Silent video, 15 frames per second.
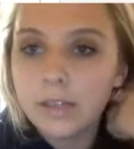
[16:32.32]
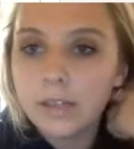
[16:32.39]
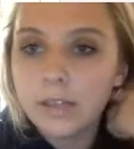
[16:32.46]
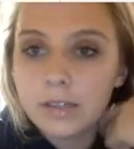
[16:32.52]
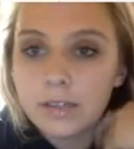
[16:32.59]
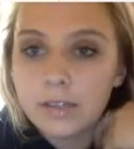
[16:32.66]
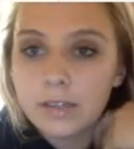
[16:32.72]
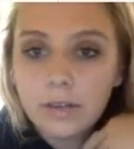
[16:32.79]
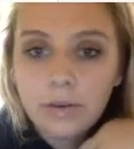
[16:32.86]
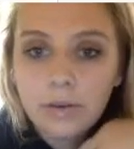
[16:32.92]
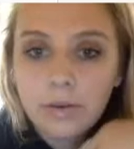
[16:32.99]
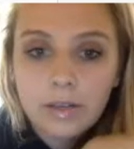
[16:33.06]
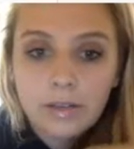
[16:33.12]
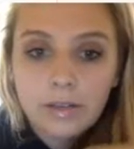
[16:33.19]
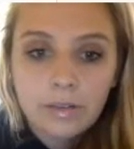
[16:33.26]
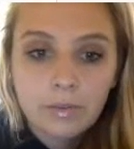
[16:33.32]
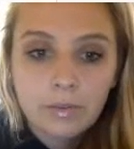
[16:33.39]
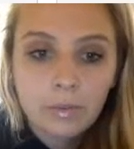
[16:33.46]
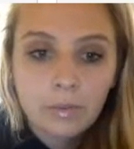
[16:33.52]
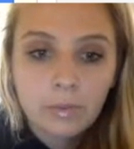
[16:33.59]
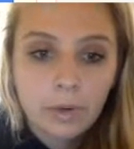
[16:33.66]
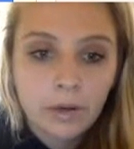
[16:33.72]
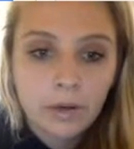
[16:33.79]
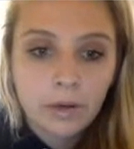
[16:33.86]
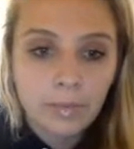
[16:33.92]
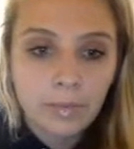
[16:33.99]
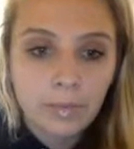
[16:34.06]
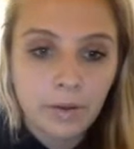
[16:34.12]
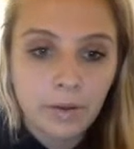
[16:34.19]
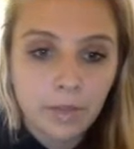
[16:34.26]
So I wouldn't even worry
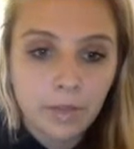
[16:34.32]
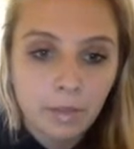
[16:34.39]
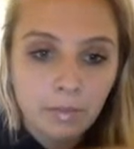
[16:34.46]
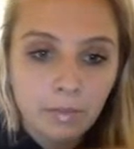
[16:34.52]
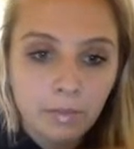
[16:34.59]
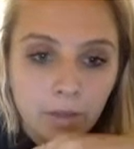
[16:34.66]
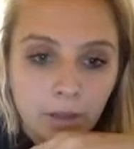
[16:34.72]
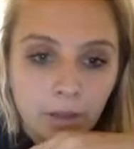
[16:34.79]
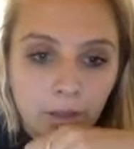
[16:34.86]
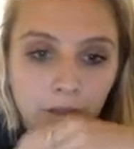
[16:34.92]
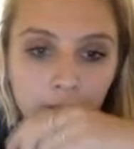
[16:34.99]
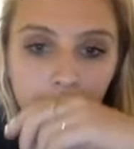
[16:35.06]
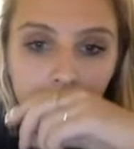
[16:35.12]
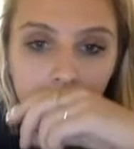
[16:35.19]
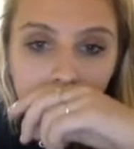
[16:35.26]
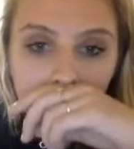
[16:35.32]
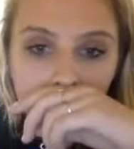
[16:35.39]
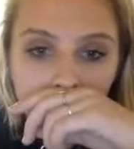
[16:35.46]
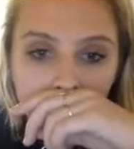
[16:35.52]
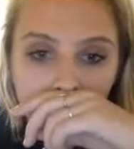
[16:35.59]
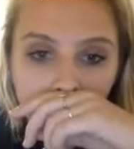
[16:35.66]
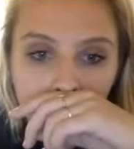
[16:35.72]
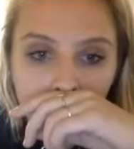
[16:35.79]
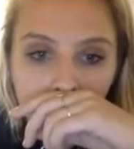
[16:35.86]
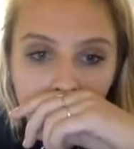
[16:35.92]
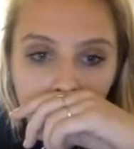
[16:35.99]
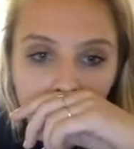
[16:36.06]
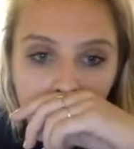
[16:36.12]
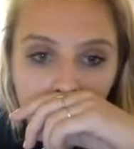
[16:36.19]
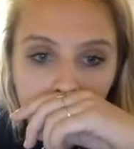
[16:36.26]
about them. Learn Java
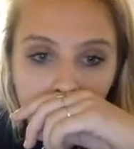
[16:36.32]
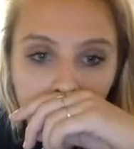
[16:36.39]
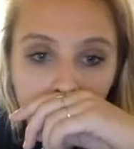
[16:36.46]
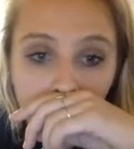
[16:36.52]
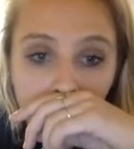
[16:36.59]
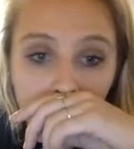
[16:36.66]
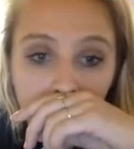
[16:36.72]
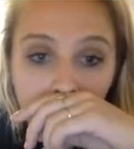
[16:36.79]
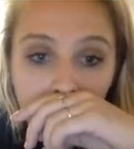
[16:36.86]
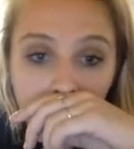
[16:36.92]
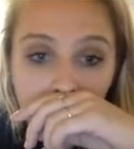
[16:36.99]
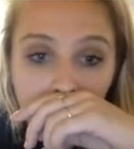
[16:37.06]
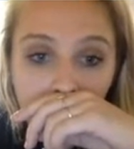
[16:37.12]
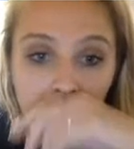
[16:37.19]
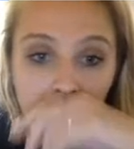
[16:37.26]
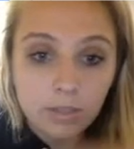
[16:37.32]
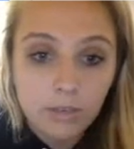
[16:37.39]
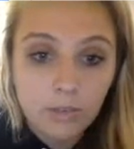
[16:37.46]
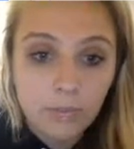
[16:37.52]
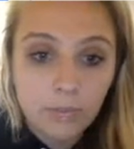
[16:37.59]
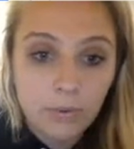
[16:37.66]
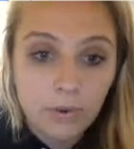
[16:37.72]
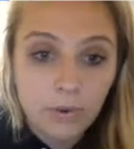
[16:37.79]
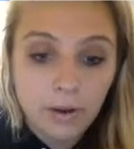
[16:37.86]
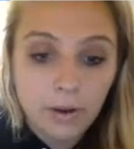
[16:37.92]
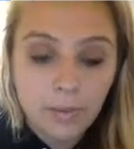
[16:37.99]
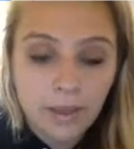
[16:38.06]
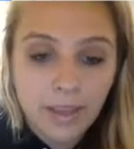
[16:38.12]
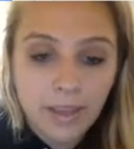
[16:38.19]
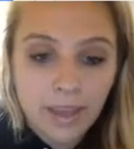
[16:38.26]
code, Java
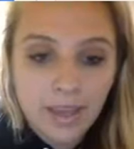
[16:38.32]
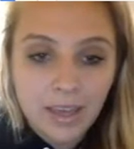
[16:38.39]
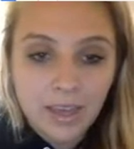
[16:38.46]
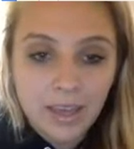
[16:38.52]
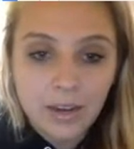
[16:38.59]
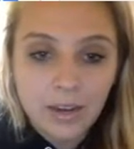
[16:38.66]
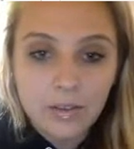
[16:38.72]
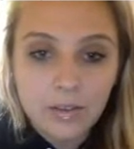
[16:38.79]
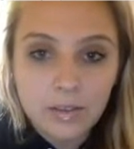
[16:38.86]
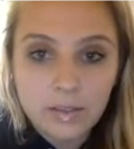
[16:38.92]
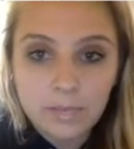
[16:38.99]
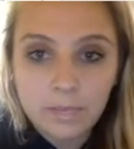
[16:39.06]
programming. You know, this is